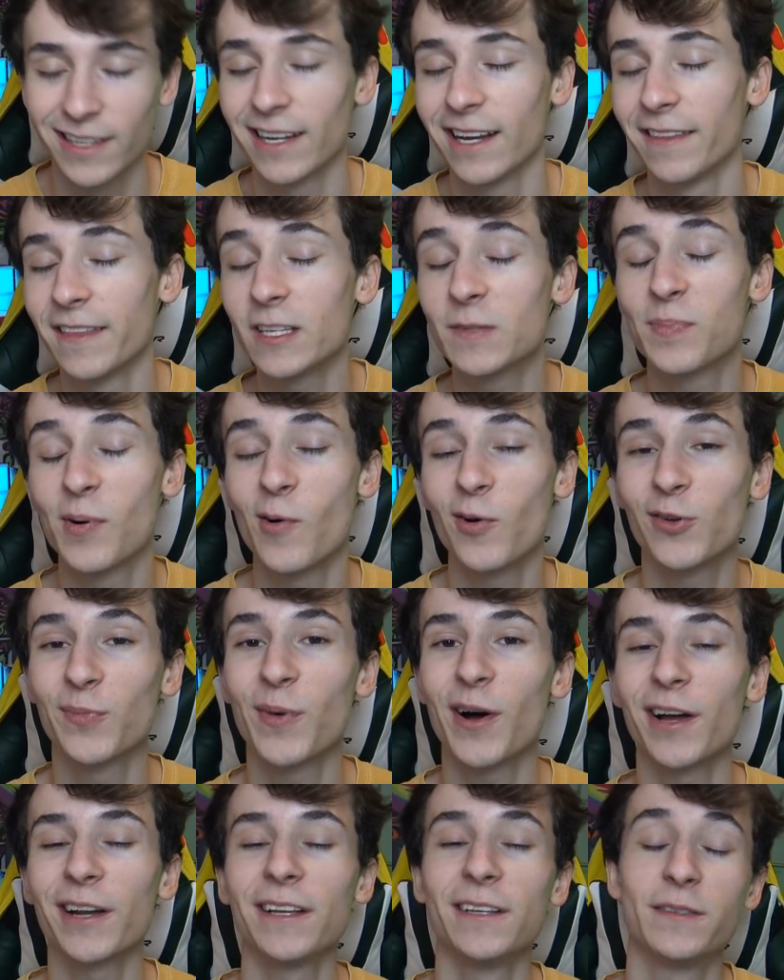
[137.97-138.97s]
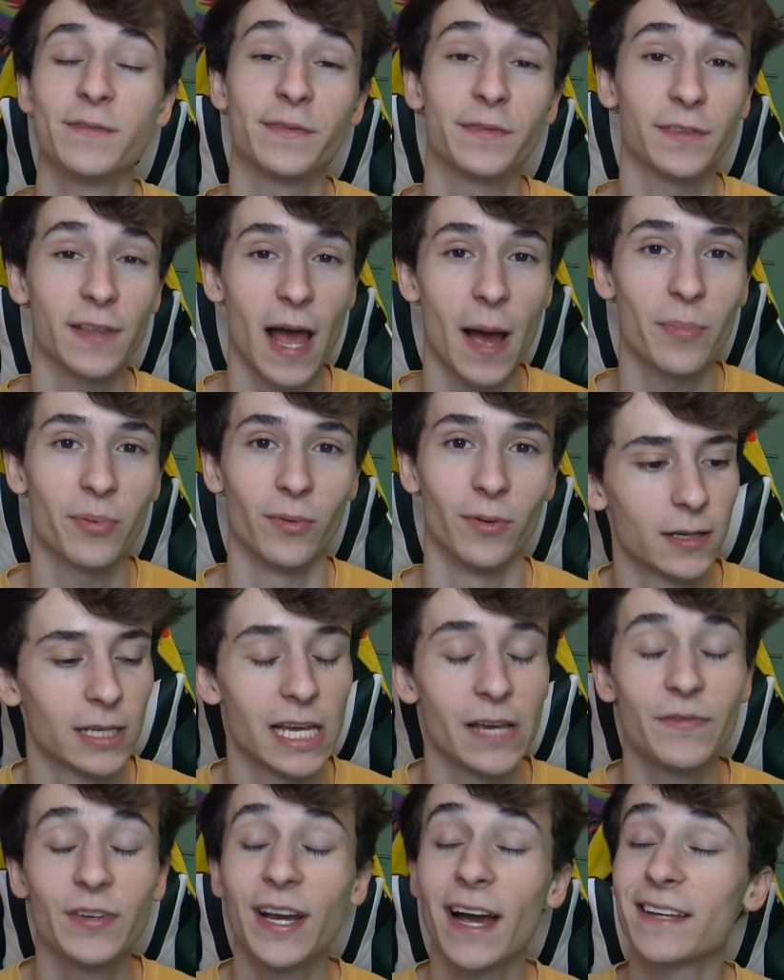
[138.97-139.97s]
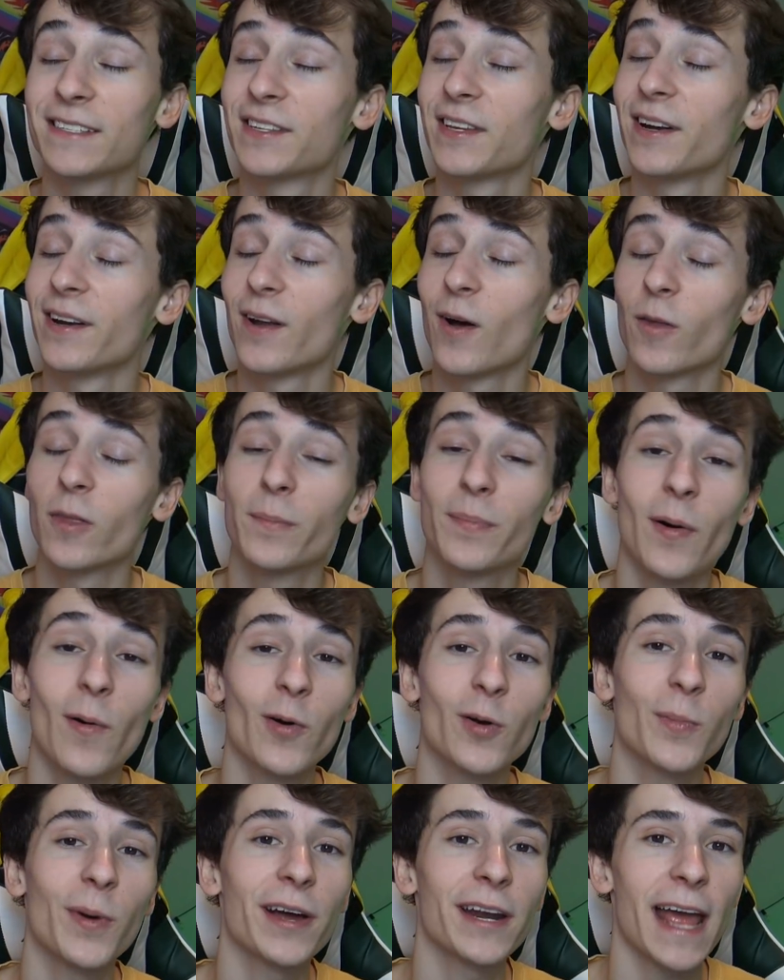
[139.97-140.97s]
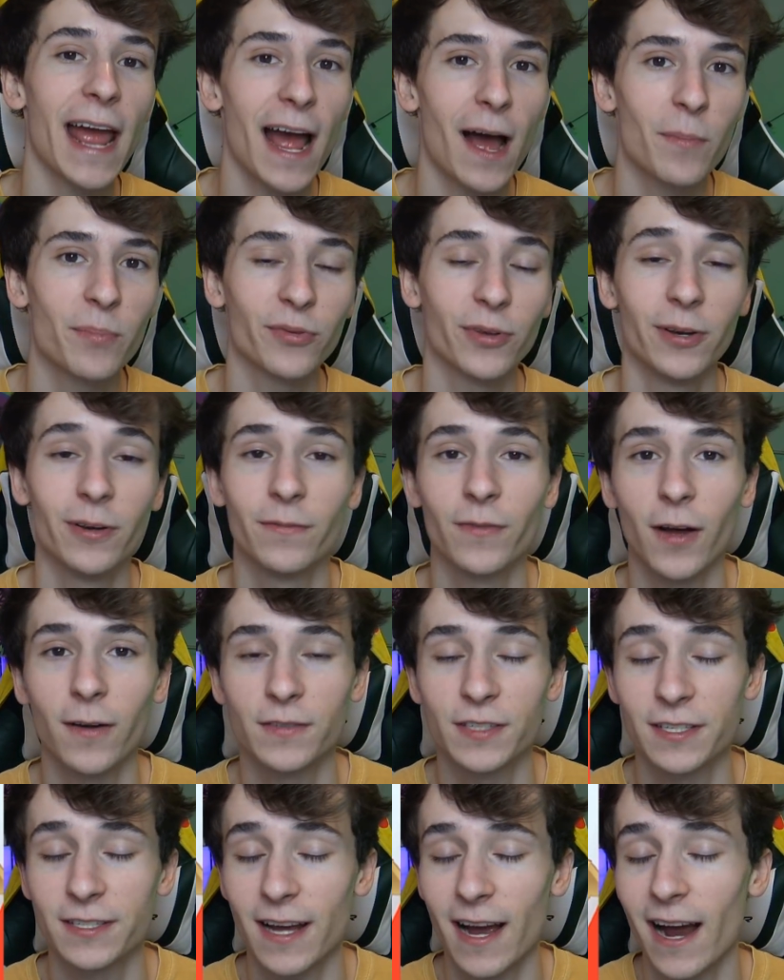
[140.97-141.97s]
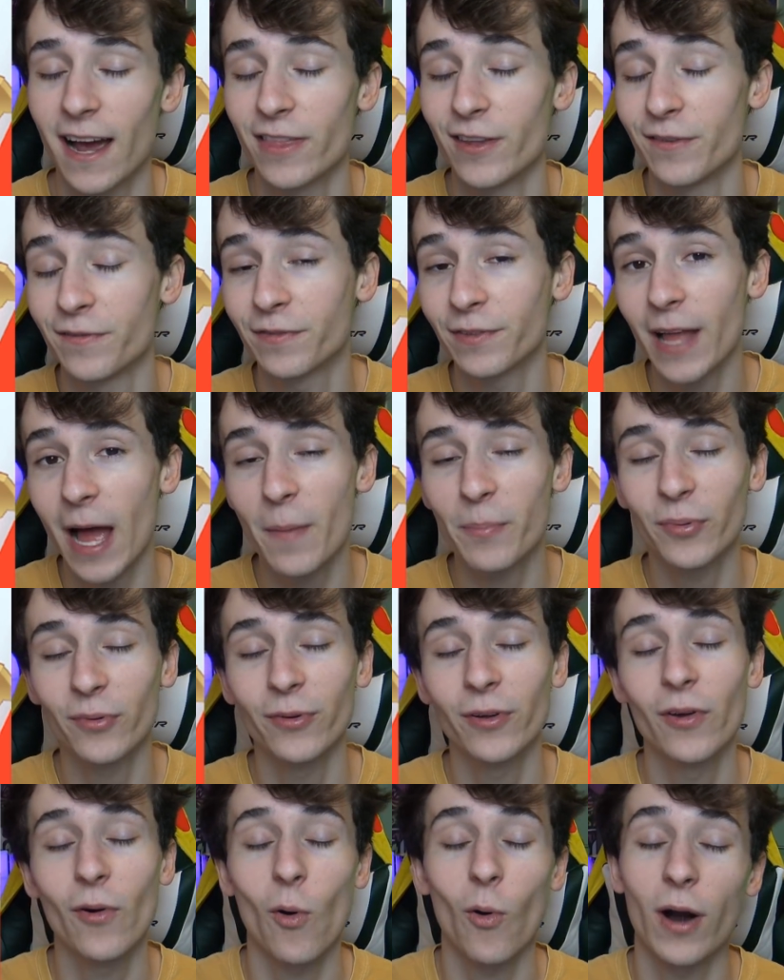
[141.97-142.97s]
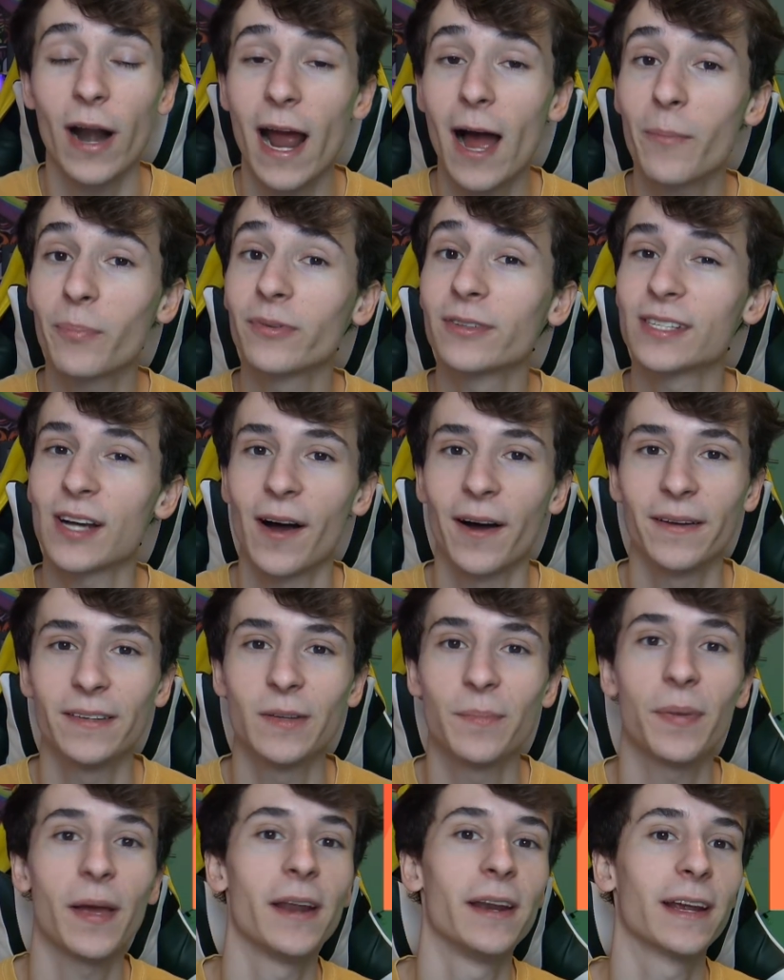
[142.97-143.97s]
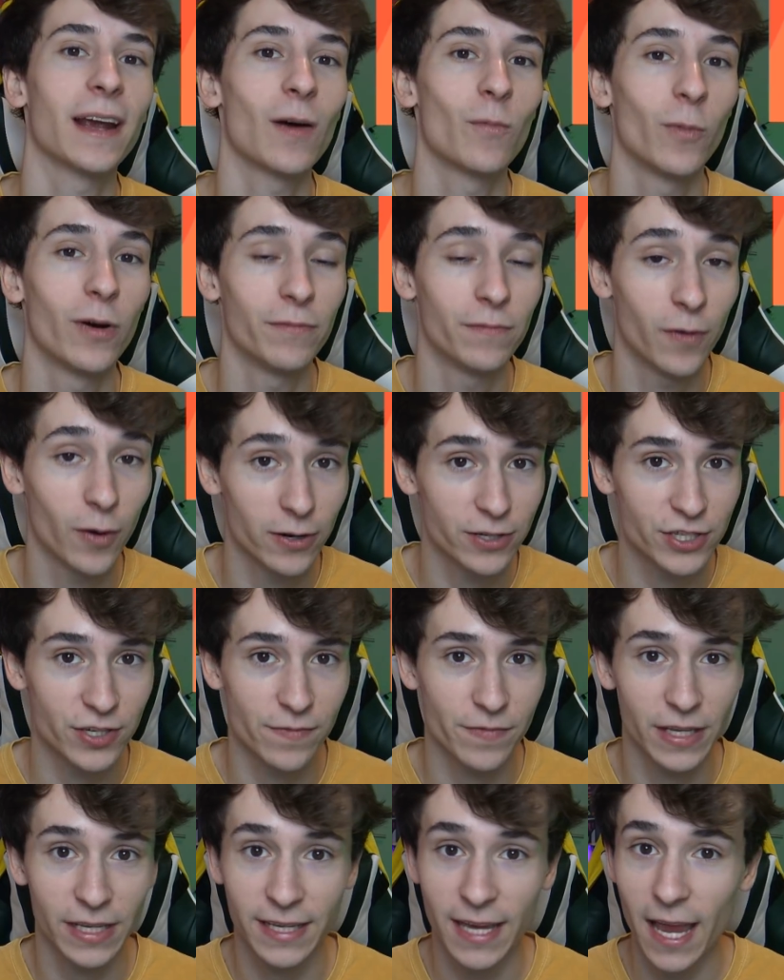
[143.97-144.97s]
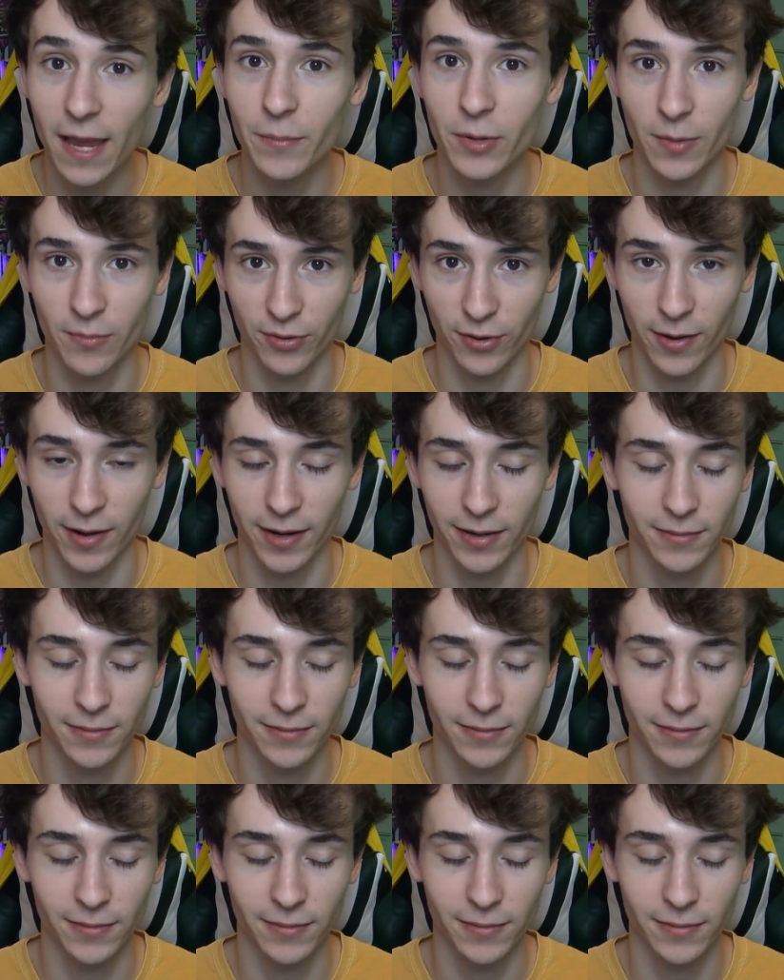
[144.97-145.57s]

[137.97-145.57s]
And this Pokemon is Flapple. If you guys didn't know, the Pokemon Applet evolves into either Flapple or Appletun depending on what version of the game you're playing.